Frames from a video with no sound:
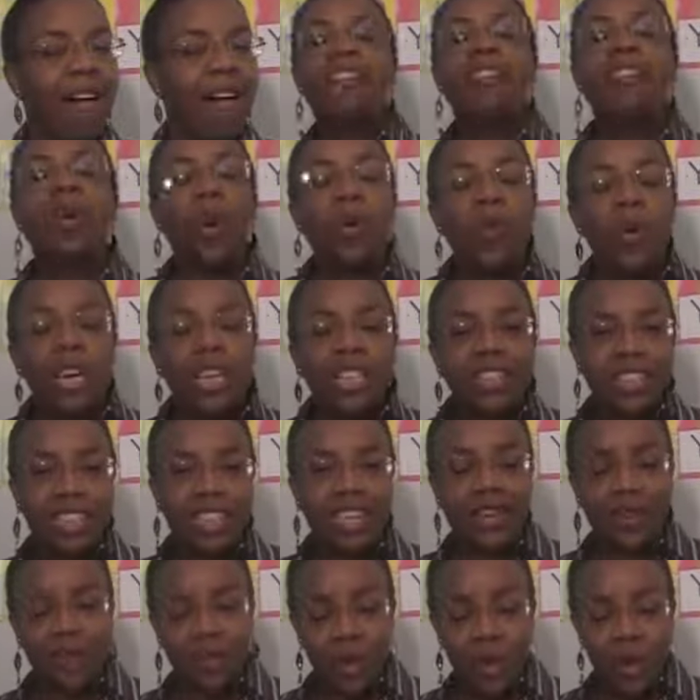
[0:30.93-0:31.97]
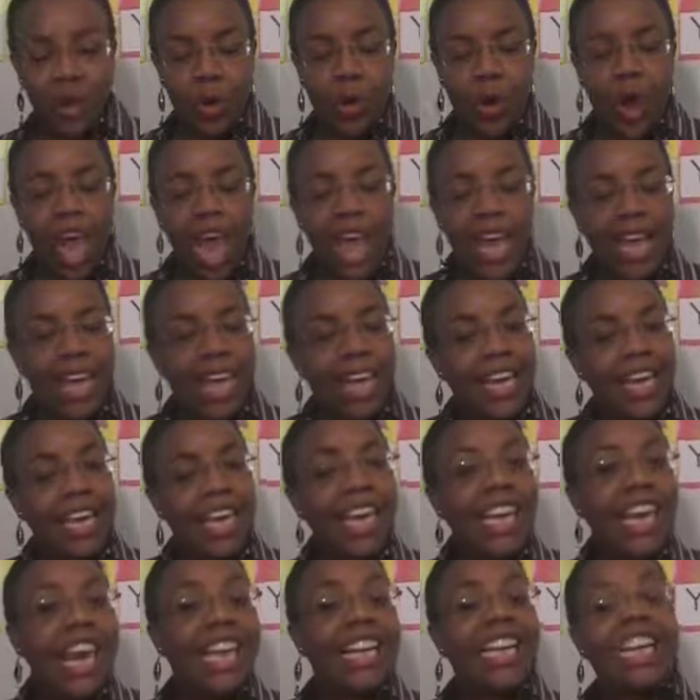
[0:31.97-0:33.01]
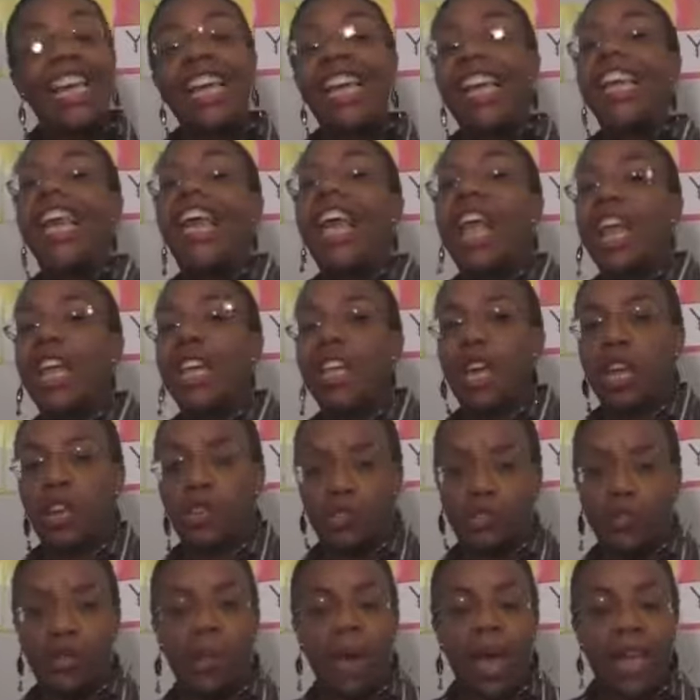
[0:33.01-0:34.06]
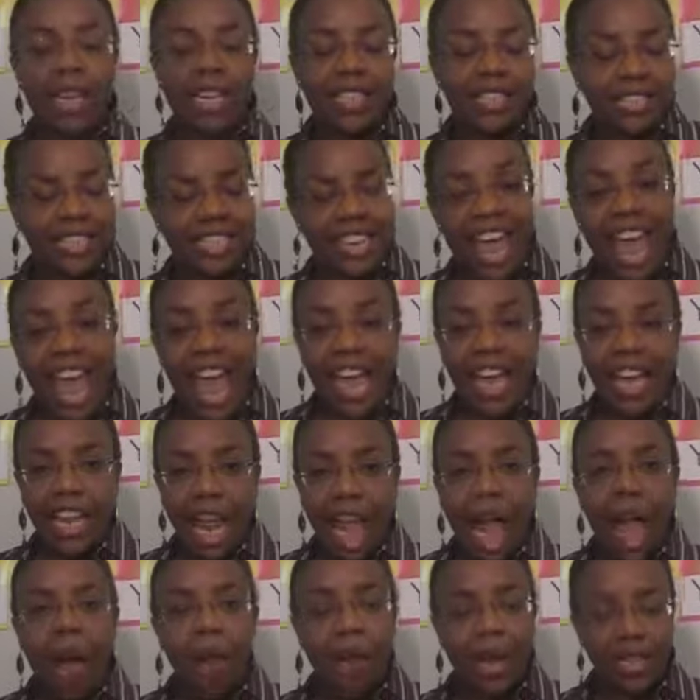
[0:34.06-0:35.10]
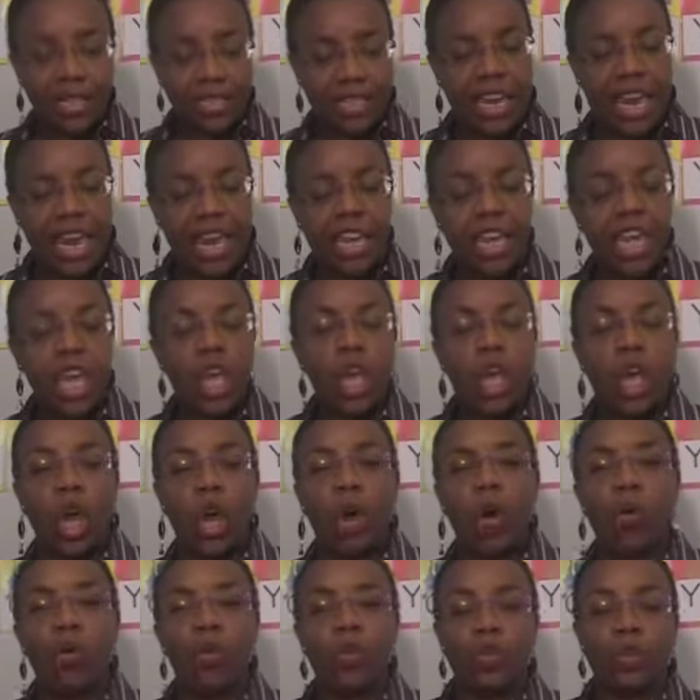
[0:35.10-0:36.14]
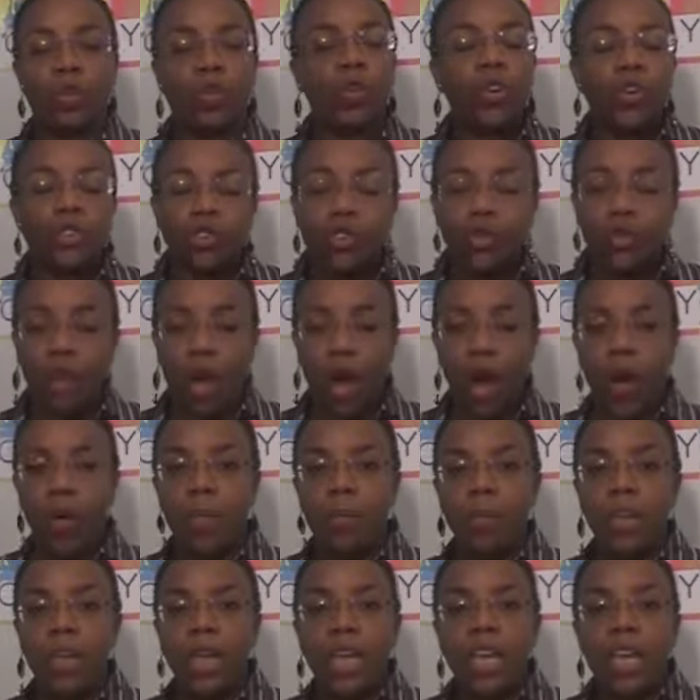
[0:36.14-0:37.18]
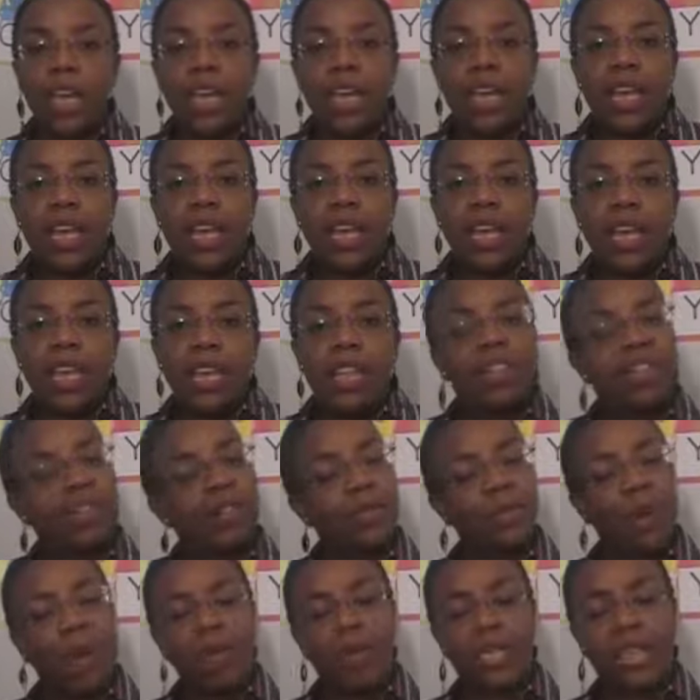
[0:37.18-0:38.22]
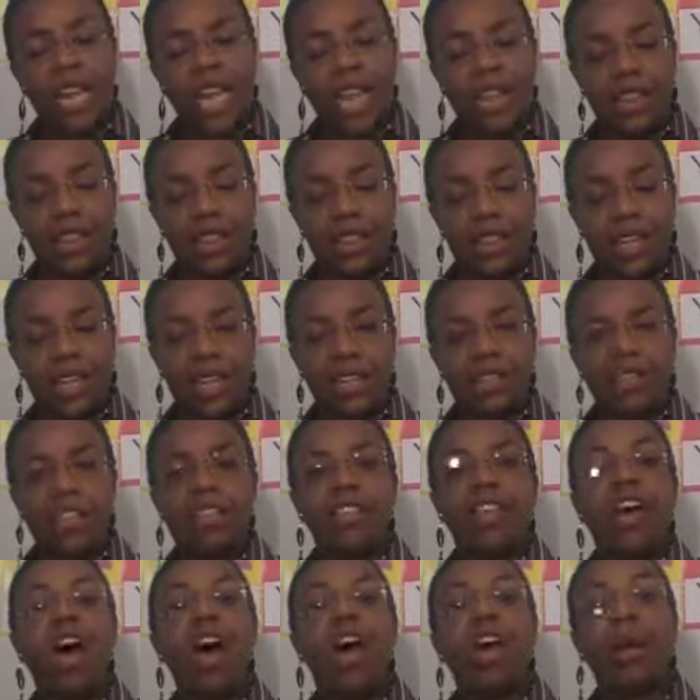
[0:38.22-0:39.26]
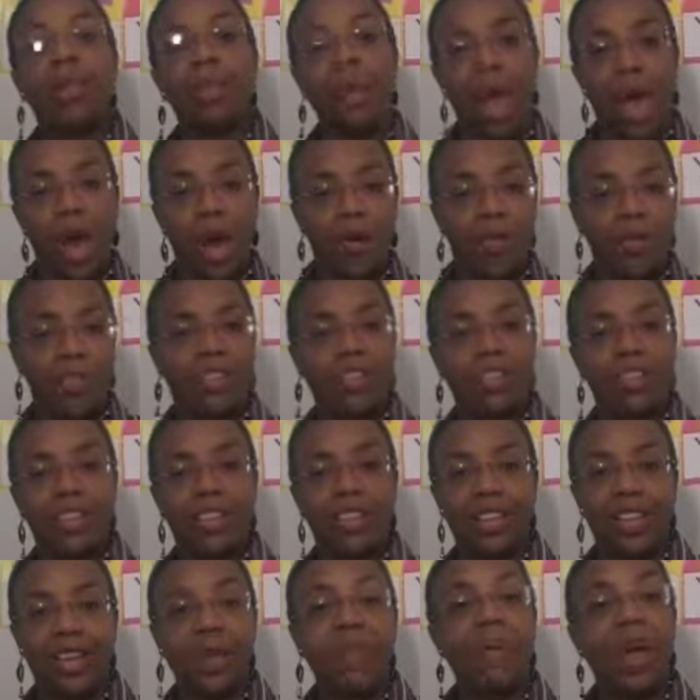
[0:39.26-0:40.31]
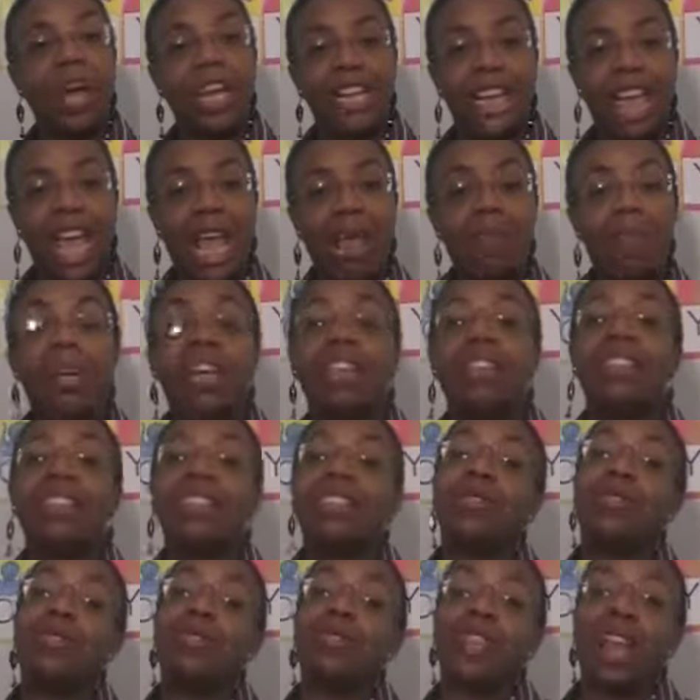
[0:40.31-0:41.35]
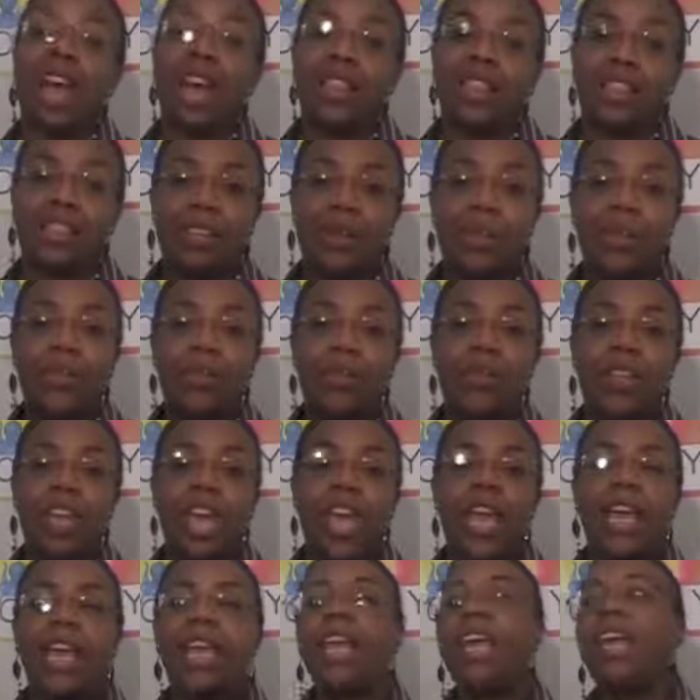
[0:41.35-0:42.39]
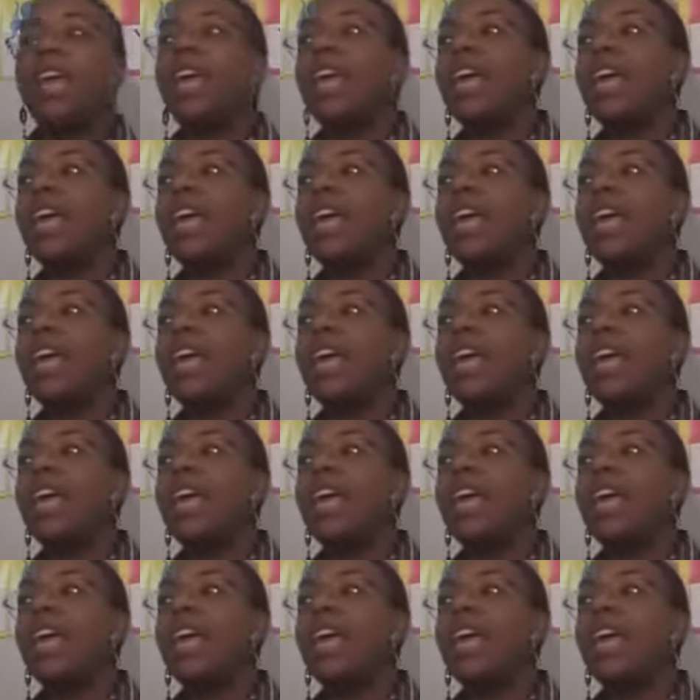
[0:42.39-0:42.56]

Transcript: So I wanted to give you an in to my day and how my day goes. Well, first of all, this is probably not the day to talk about my day because this was not the typical day.